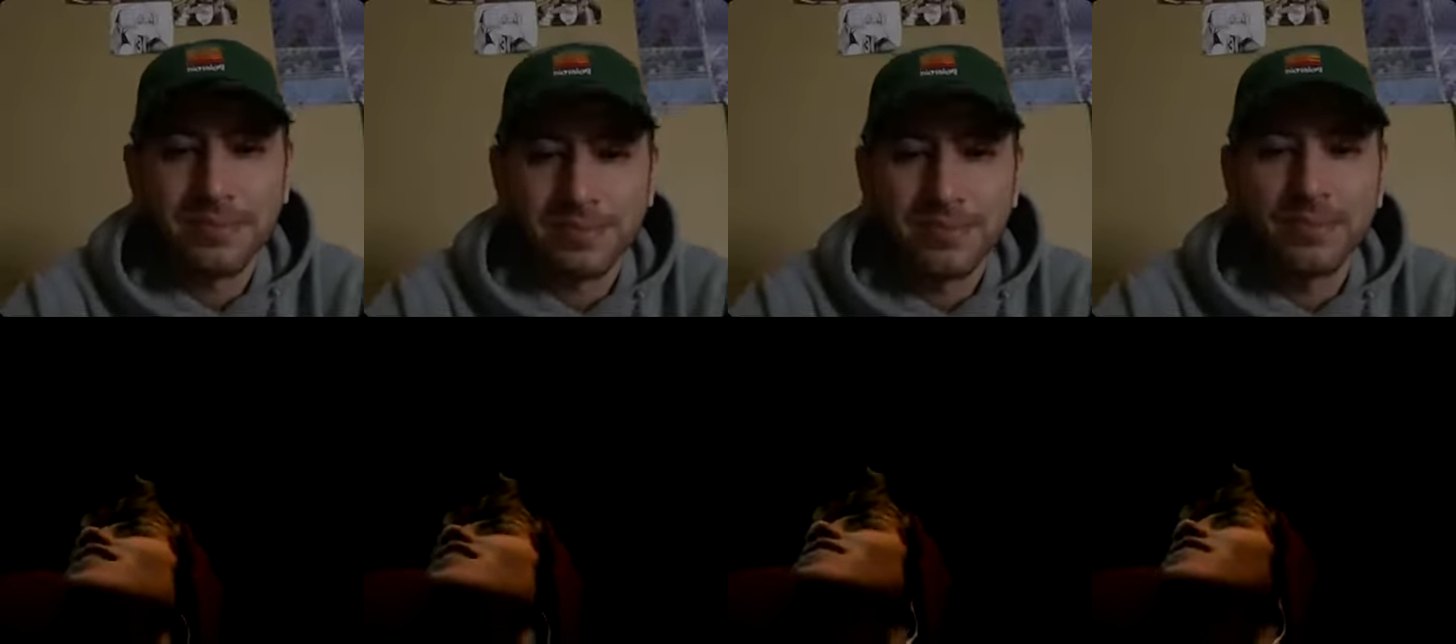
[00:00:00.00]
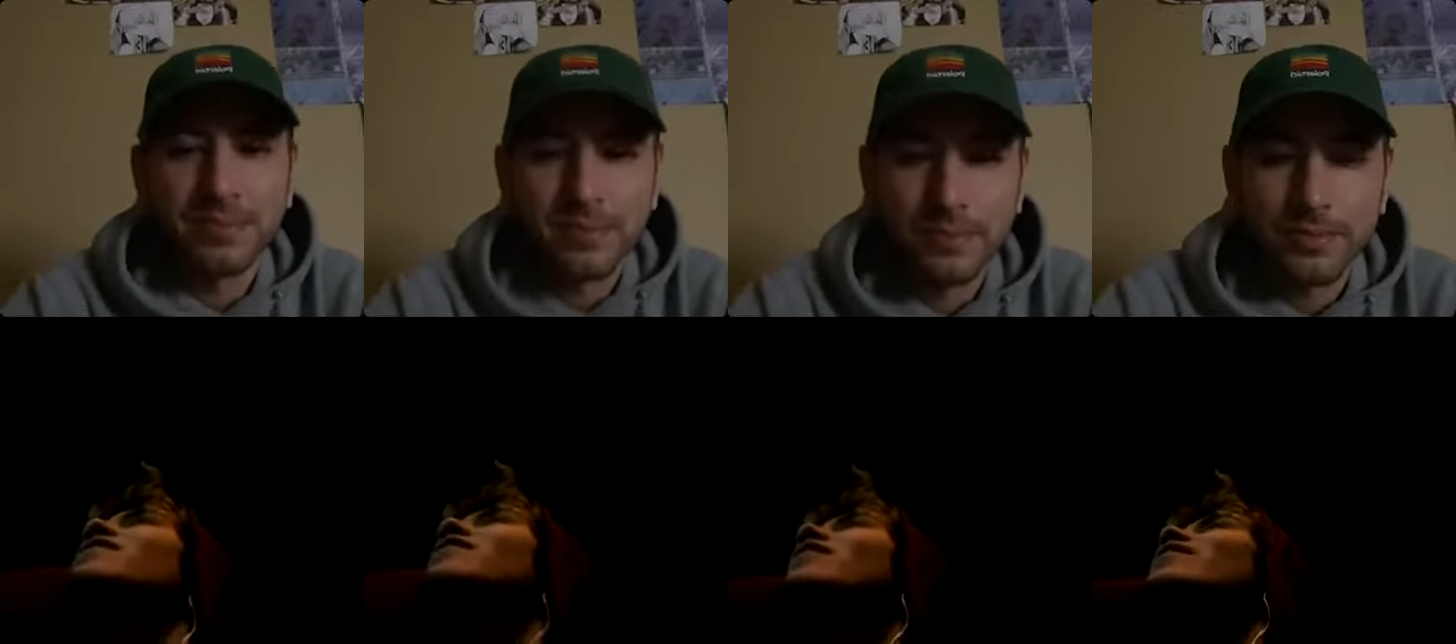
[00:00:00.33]
i don't
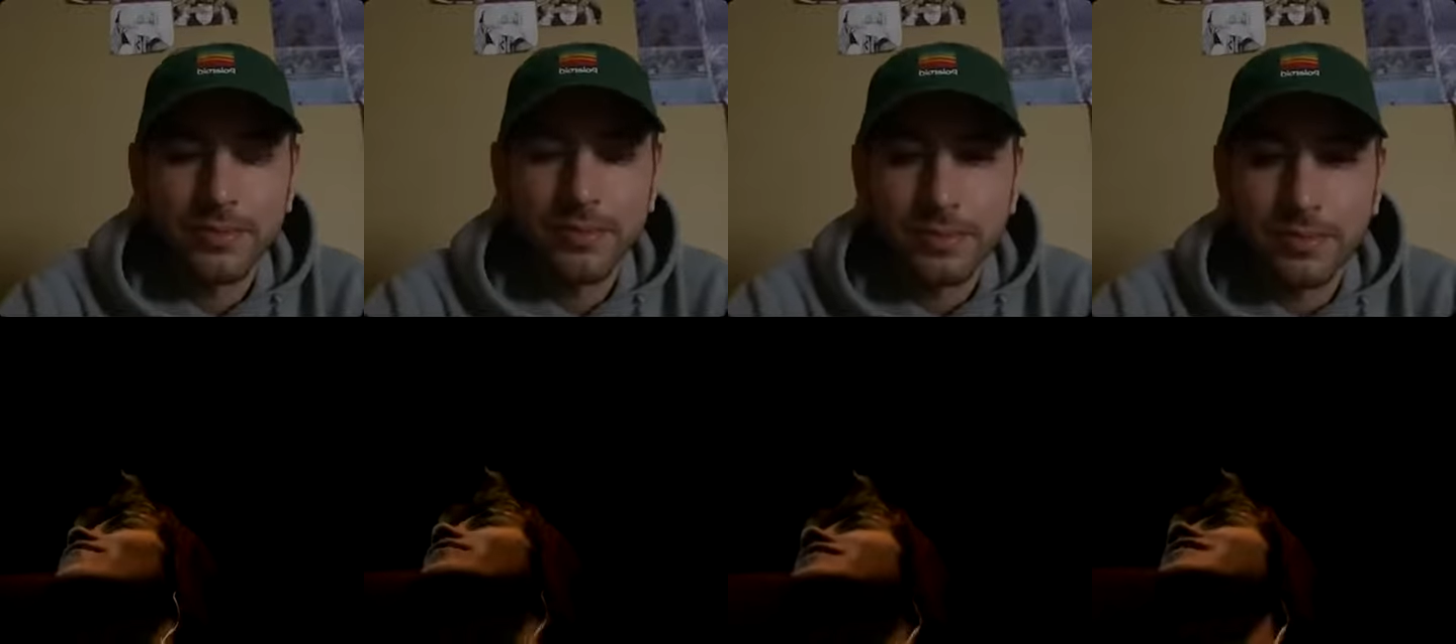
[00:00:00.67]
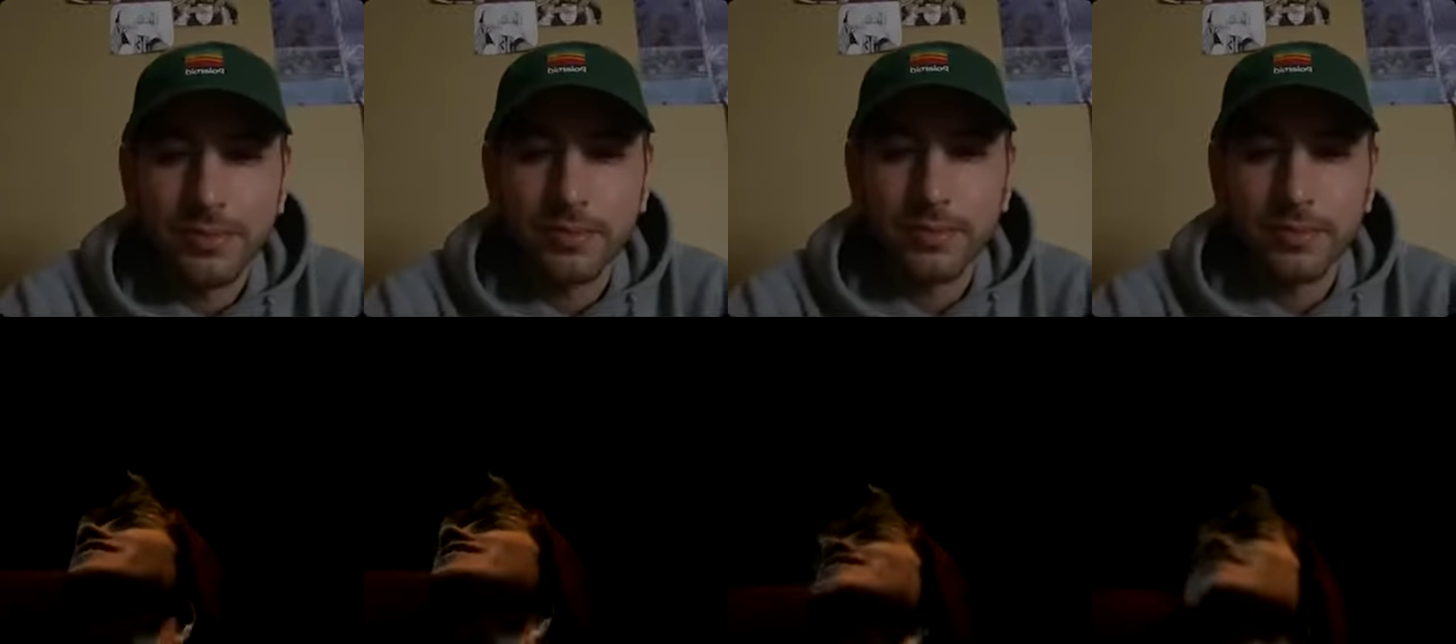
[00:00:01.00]
know i
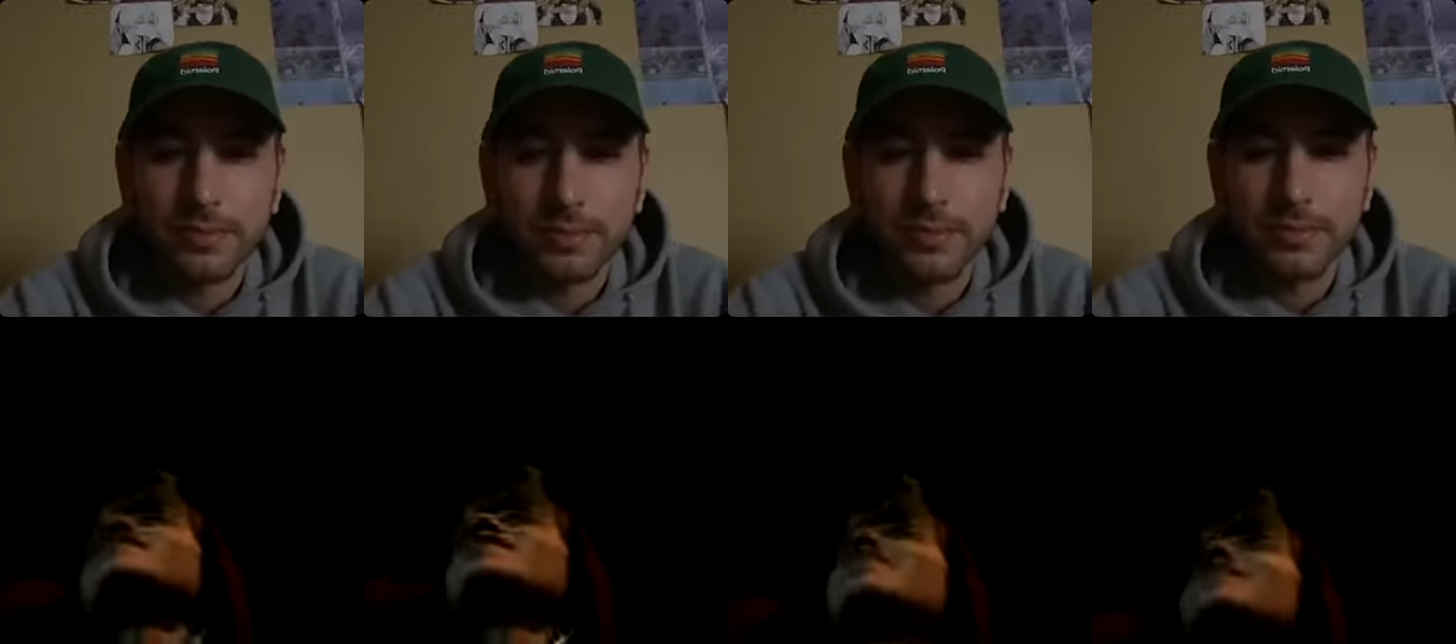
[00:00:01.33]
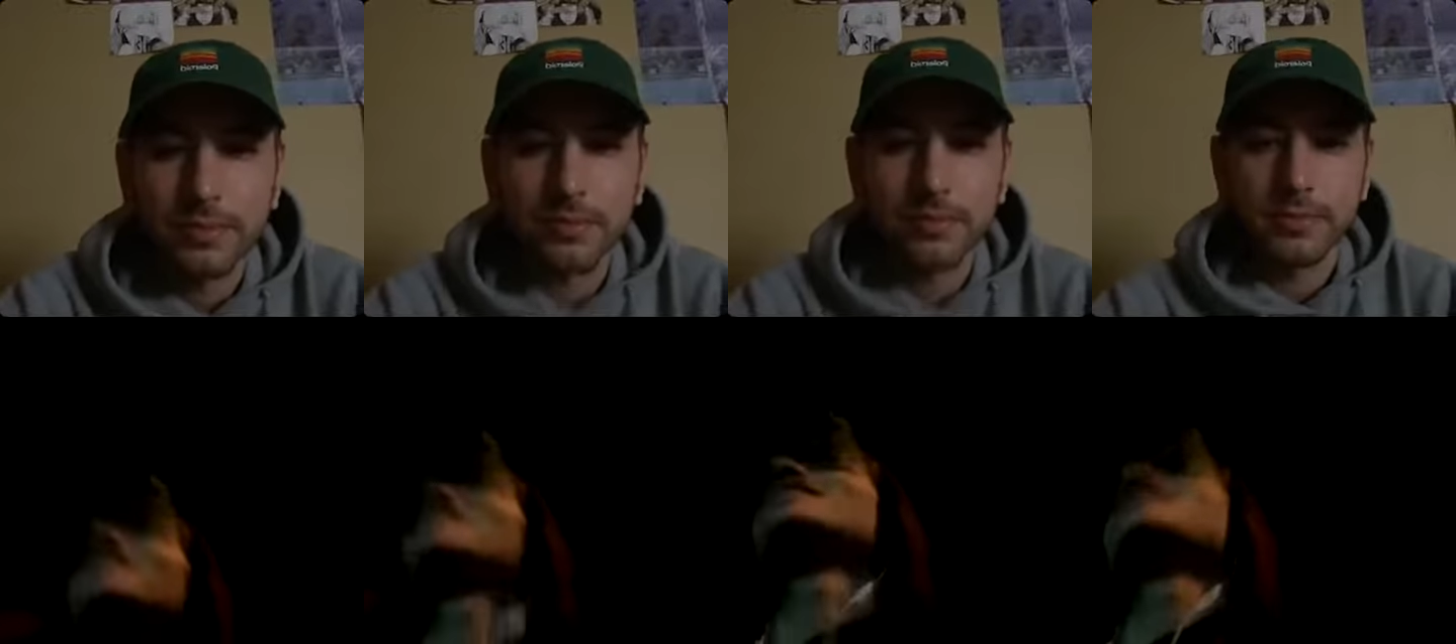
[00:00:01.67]
really
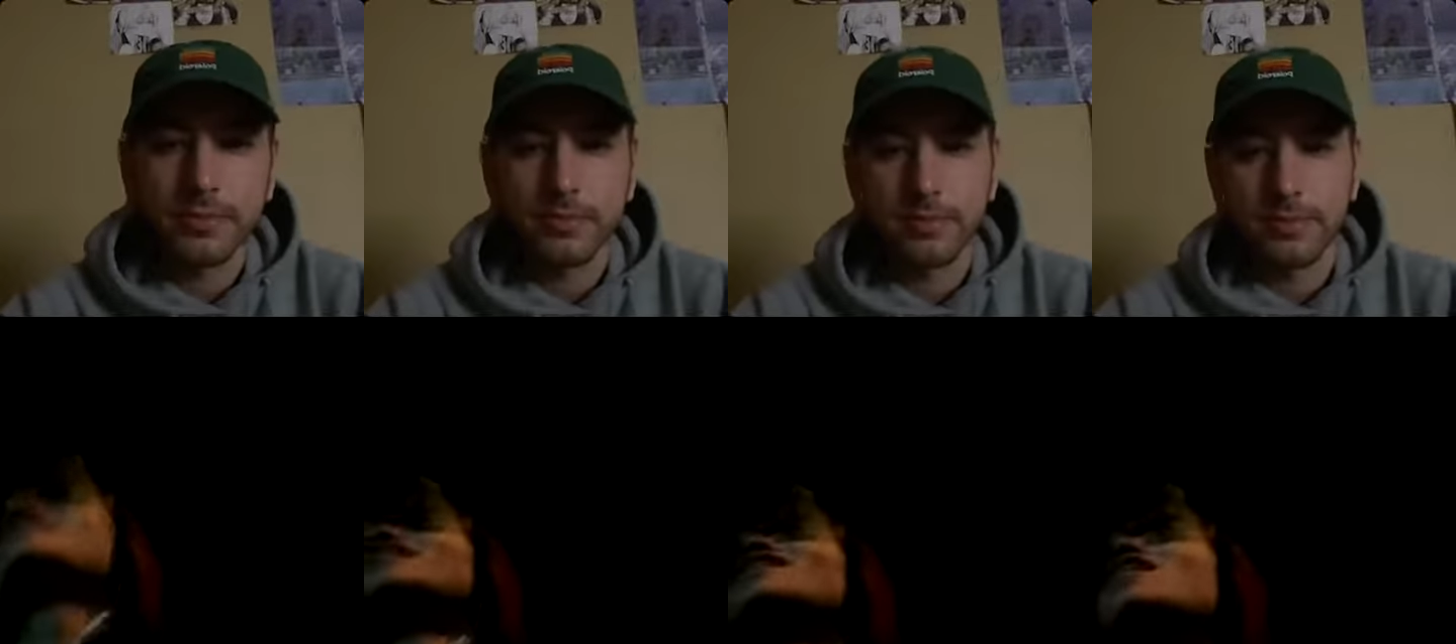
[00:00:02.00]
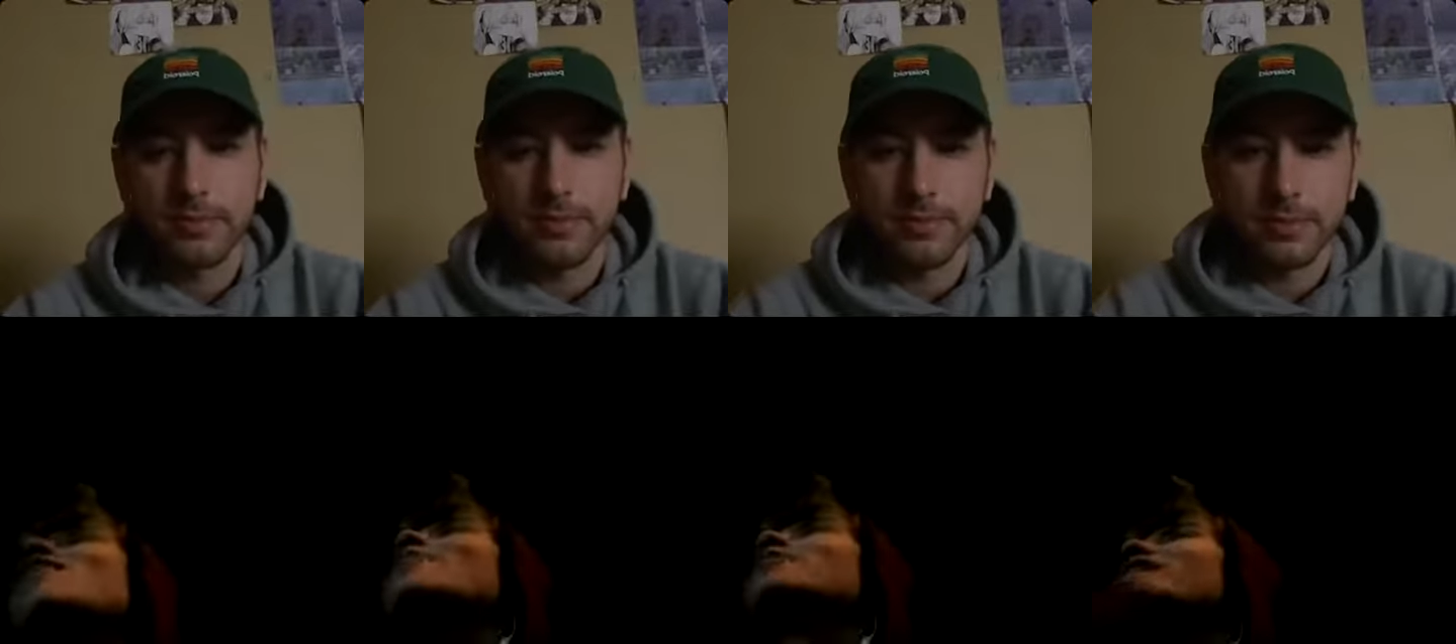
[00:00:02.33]
i
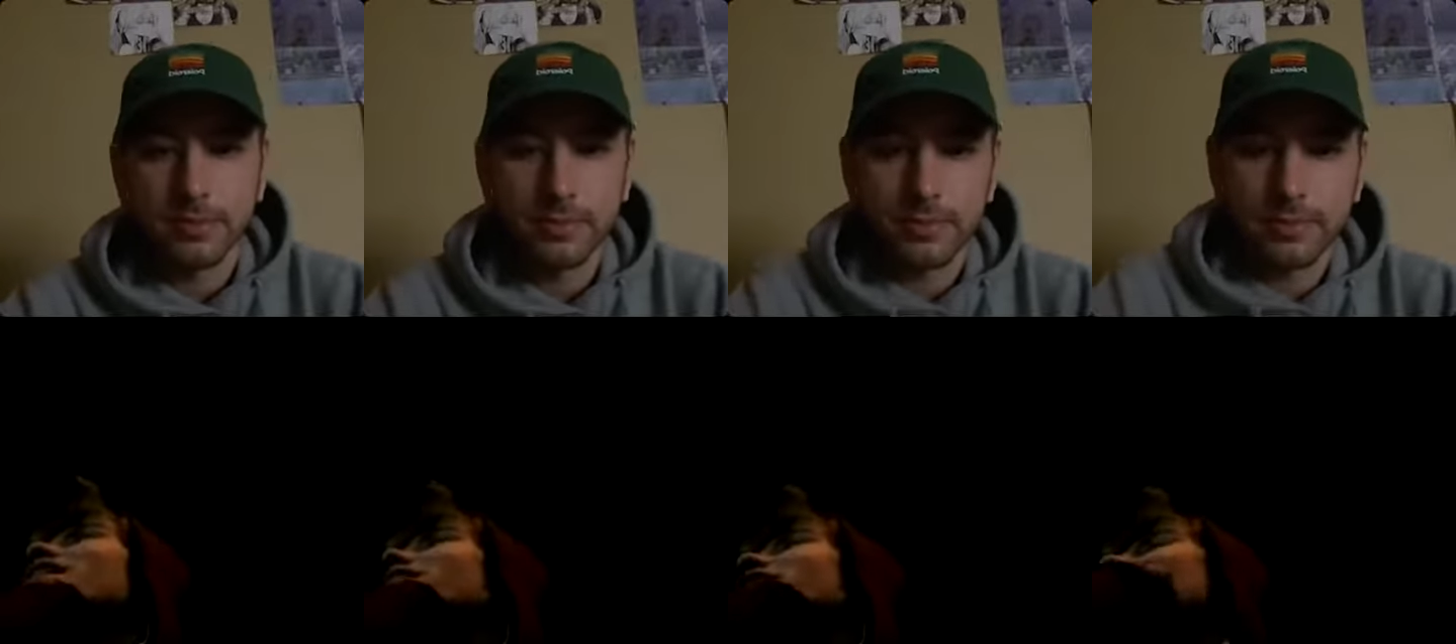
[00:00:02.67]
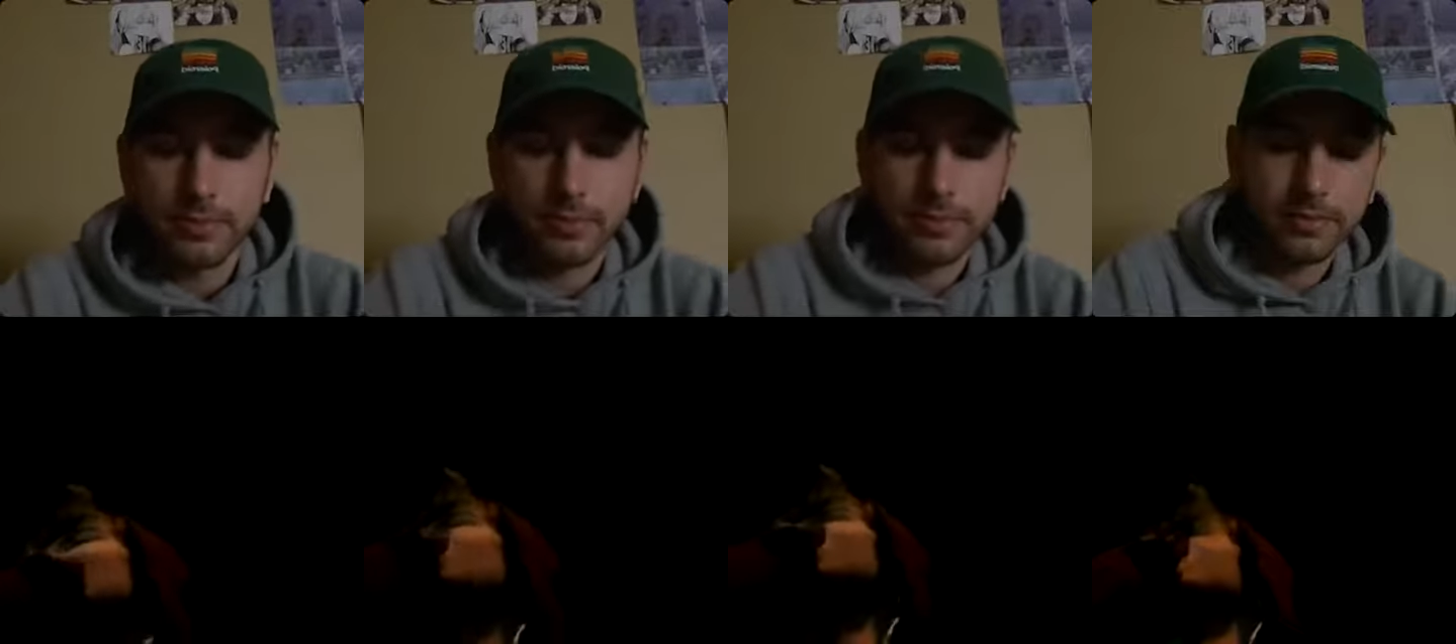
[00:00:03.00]
want like a
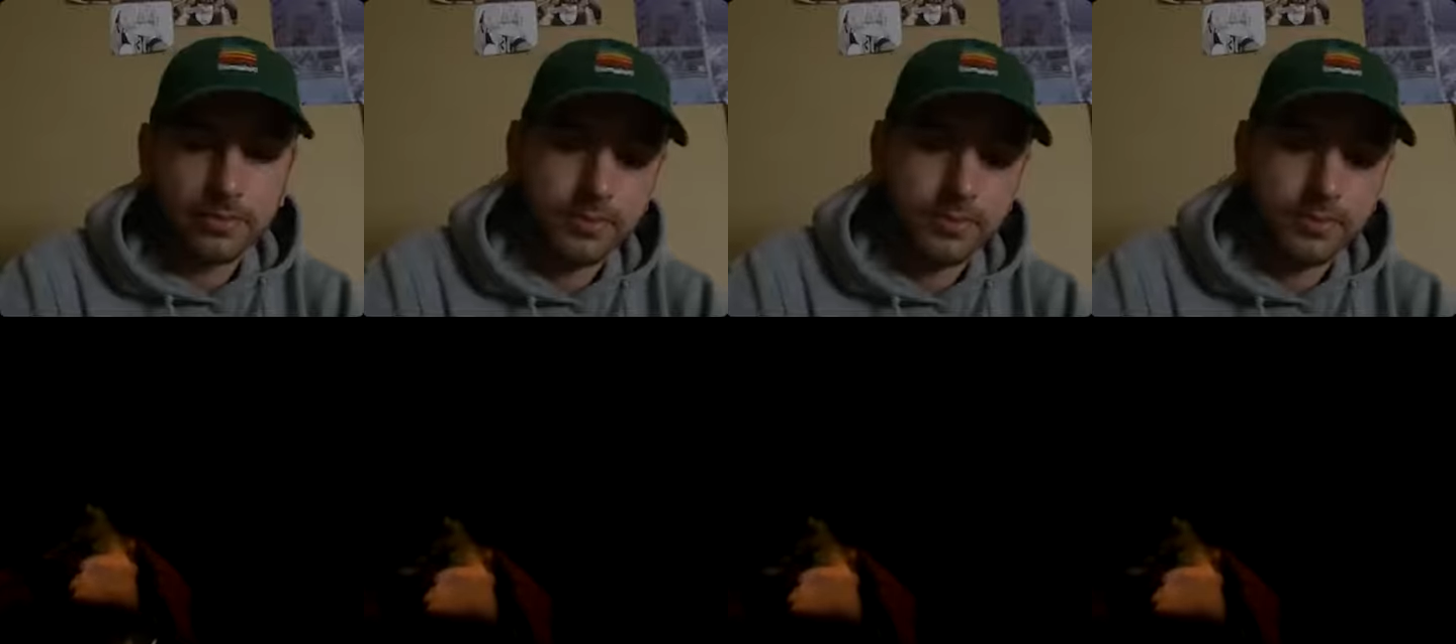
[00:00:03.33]
uh